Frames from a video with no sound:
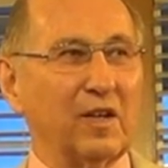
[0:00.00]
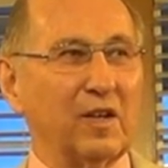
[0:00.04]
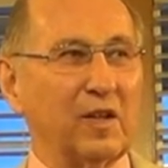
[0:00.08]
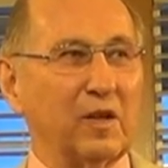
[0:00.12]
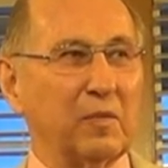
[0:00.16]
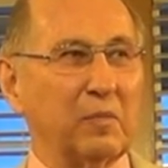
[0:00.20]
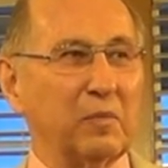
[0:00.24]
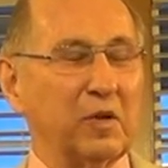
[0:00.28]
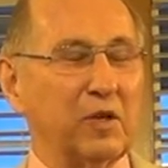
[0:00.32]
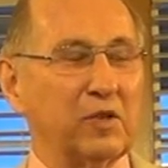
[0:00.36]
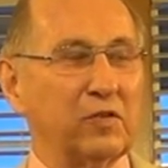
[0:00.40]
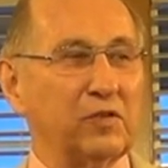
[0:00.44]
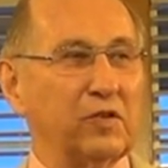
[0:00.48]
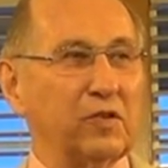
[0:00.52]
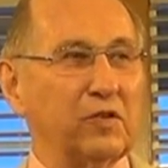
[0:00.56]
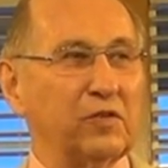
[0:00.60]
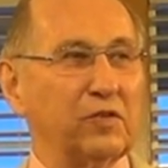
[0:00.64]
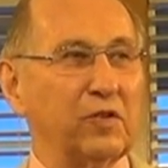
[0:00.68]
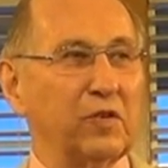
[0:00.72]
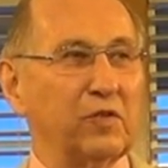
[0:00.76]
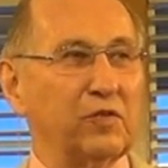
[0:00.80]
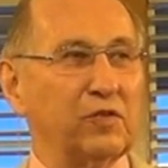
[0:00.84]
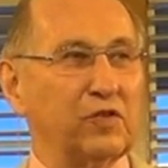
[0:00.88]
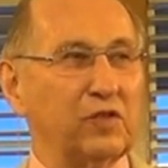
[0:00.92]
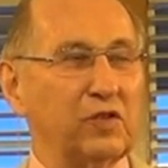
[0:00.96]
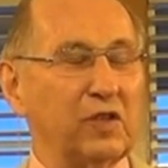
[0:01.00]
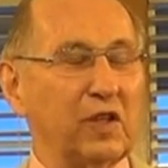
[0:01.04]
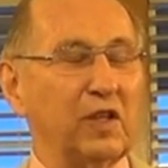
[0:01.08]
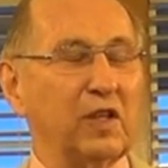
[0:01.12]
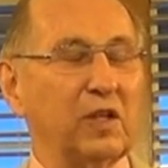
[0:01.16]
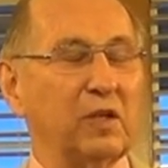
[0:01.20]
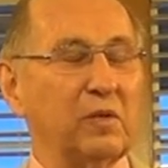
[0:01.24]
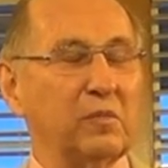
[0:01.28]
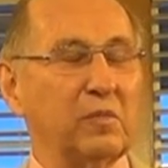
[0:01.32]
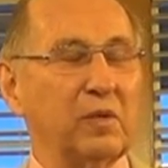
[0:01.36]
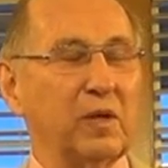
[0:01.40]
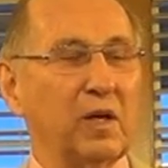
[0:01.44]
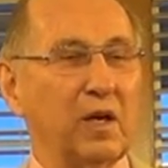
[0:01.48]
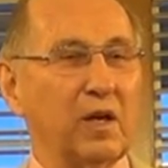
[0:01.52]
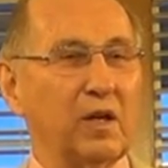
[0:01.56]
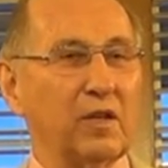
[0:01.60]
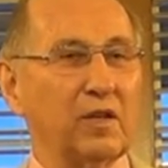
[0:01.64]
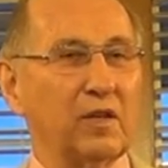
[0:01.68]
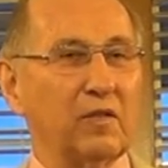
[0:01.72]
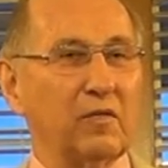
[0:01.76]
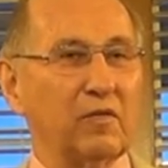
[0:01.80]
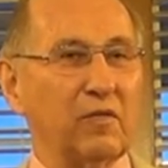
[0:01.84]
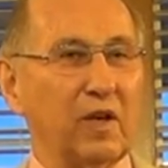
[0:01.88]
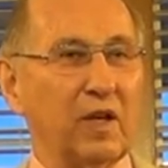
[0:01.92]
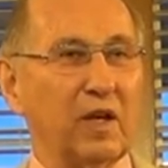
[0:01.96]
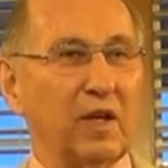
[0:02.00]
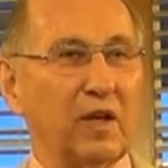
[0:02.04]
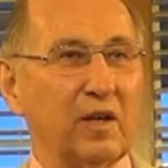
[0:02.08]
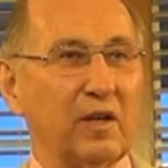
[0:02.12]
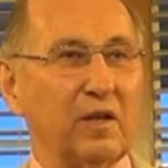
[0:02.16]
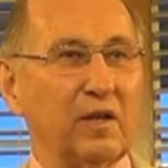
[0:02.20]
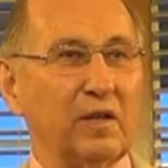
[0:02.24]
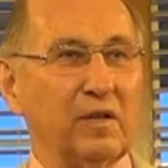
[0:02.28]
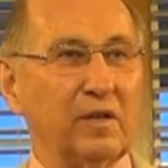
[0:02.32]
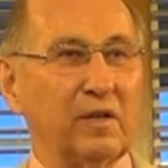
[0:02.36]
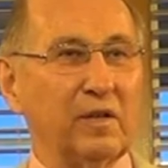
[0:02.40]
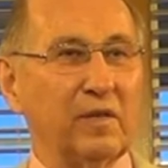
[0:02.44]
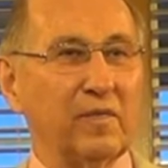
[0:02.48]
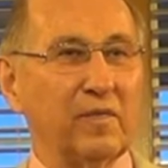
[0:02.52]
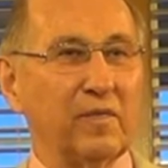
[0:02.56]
the business of seeing beyond the veil